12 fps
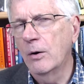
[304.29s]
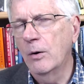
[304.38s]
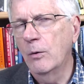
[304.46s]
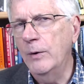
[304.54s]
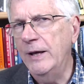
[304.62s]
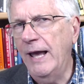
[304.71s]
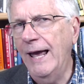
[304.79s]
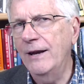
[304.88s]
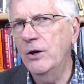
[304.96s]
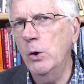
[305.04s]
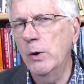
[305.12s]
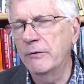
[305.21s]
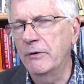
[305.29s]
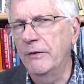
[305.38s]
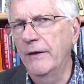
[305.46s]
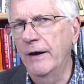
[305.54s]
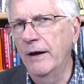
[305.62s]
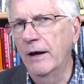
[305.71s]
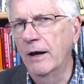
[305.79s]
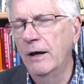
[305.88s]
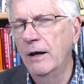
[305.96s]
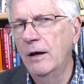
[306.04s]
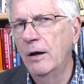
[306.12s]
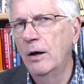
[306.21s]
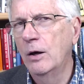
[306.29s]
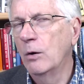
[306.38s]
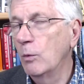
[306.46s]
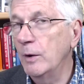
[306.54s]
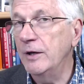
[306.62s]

we can do everything. We